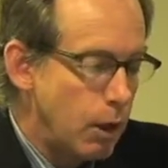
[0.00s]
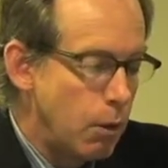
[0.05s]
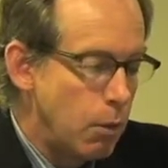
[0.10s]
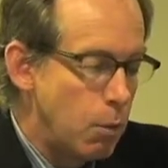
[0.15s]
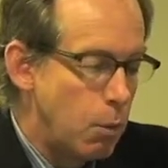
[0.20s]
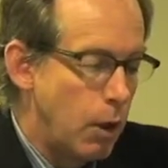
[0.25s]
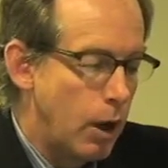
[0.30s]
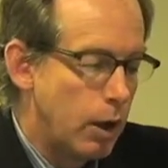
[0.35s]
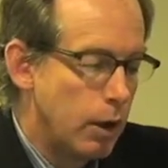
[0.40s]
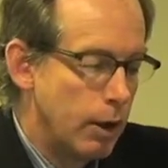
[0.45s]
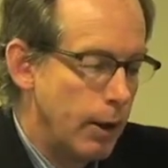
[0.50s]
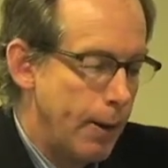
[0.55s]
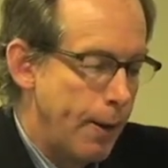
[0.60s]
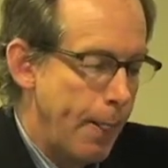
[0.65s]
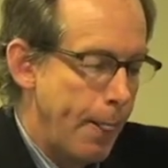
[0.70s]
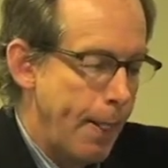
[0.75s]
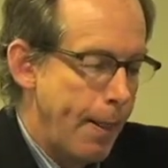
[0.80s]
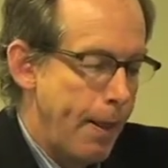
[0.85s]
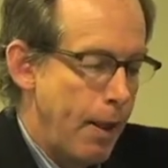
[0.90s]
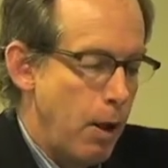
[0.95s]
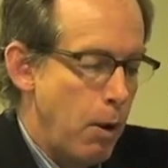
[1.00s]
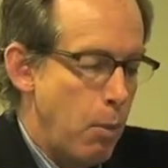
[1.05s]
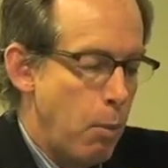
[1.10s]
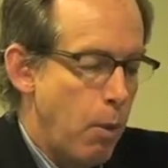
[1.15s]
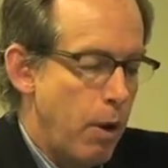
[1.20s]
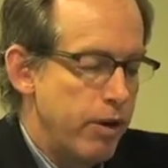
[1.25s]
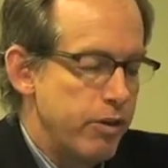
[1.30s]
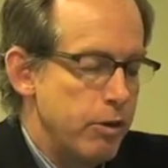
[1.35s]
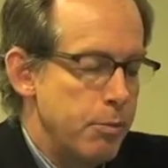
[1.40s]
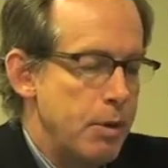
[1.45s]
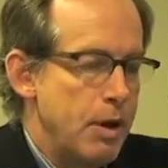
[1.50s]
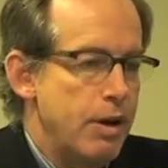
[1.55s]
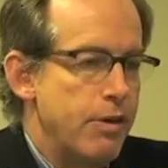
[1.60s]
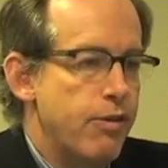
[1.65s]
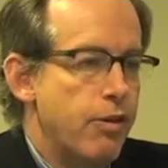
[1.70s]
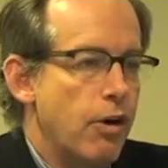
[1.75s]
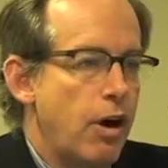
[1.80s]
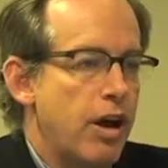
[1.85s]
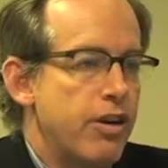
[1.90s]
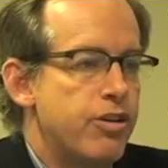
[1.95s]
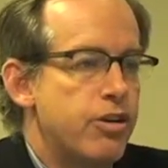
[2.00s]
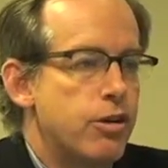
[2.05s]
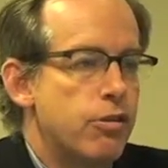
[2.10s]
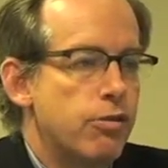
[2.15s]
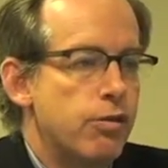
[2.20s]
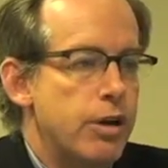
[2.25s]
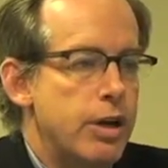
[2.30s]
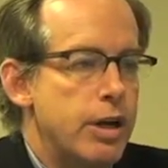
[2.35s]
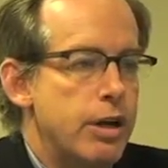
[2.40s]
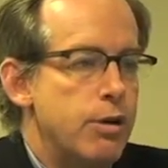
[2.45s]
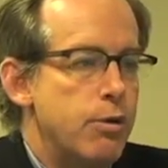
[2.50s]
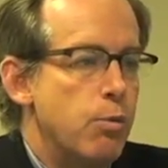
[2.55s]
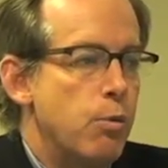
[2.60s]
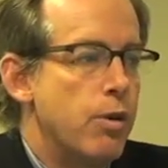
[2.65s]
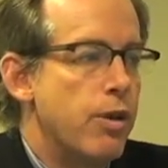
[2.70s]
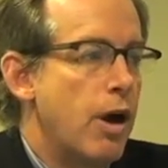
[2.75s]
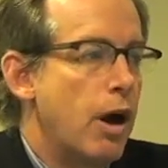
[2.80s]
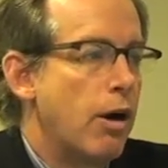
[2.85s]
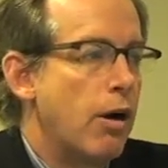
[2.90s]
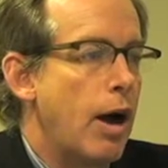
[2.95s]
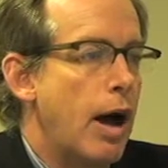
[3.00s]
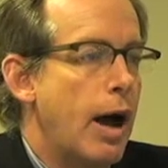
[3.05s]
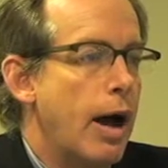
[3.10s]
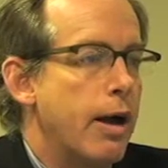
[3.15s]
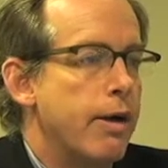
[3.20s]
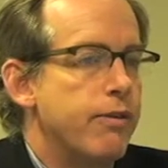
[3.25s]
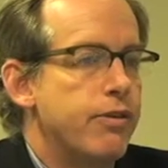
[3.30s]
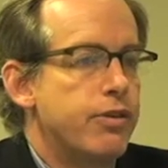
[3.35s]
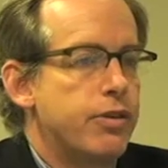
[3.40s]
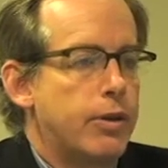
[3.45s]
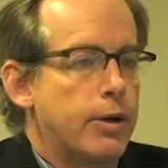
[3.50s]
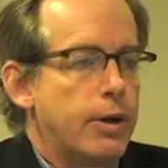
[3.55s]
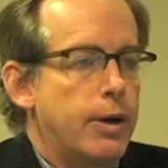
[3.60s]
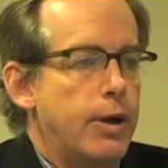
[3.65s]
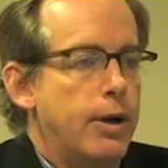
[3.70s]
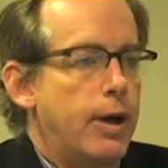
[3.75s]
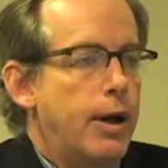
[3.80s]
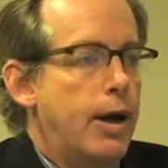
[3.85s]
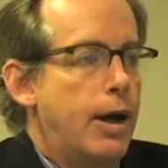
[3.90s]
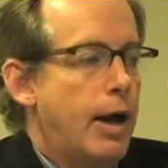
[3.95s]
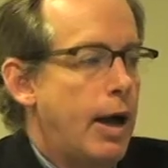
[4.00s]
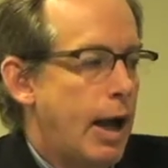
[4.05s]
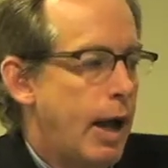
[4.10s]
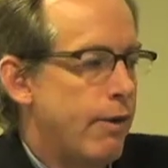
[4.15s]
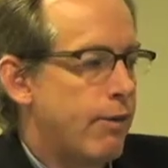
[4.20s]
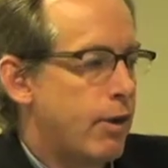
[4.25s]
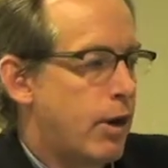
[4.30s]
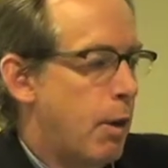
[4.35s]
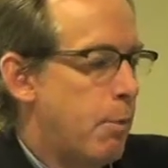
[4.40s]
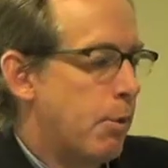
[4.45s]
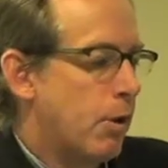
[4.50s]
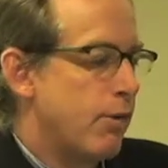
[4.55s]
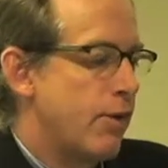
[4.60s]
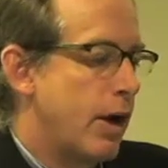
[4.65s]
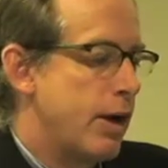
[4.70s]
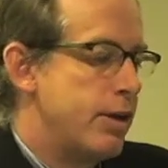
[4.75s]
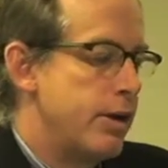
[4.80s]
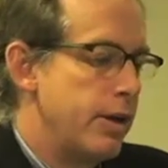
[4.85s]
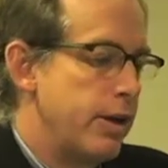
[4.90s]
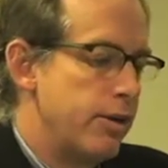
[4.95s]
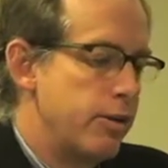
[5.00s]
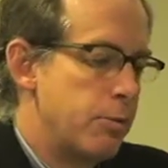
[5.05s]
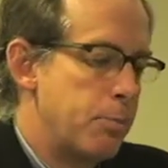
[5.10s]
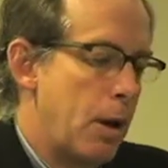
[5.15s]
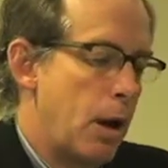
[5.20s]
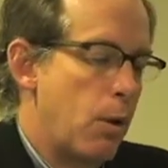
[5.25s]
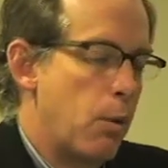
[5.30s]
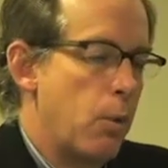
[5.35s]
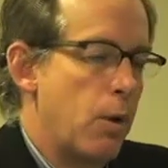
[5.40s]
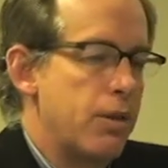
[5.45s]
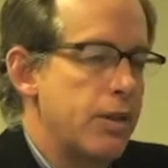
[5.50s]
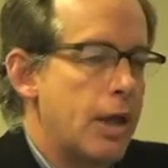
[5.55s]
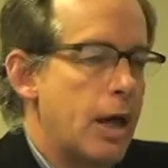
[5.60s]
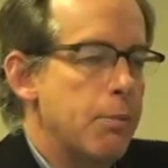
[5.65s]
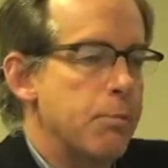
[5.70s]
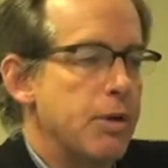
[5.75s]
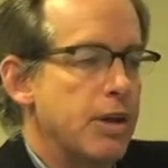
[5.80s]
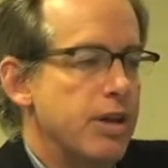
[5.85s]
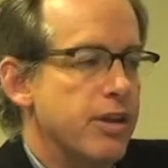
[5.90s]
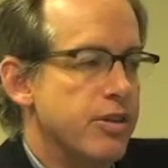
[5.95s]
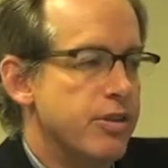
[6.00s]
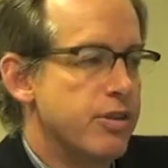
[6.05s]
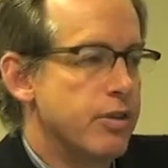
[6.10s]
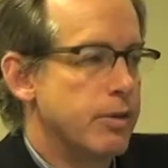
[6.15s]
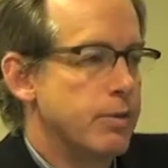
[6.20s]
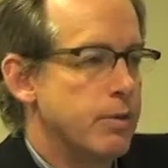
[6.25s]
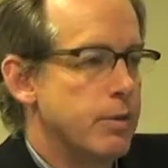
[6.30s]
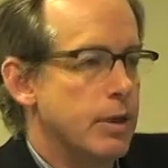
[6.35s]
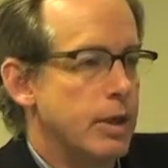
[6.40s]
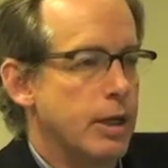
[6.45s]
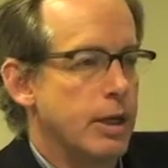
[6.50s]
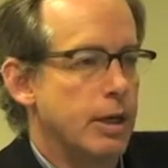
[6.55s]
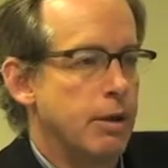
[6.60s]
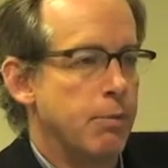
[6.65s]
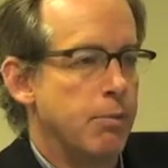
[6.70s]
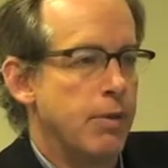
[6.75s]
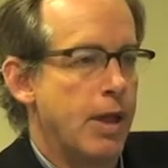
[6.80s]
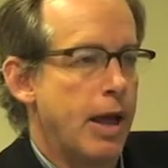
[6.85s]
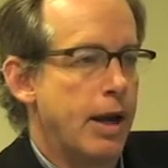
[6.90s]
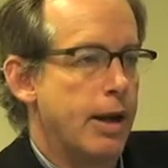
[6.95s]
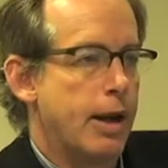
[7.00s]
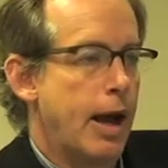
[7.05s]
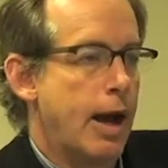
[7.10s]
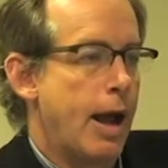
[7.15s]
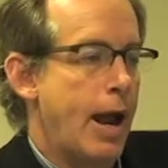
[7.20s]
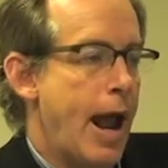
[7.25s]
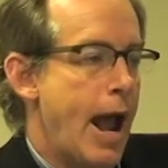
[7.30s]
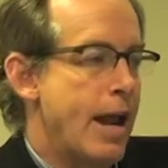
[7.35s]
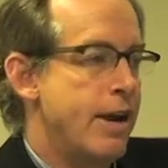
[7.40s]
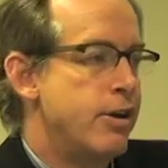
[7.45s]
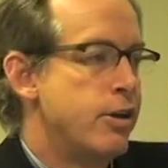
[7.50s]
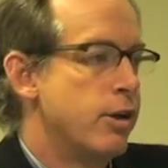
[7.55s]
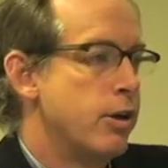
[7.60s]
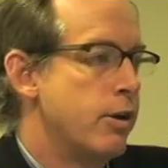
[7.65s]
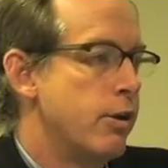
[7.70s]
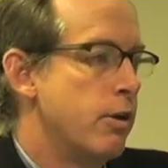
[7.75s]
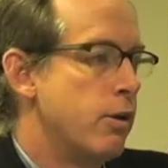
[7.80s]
Well, what does it mean for us to read with our lives? I have a couple of ideas about what that means um, that I had to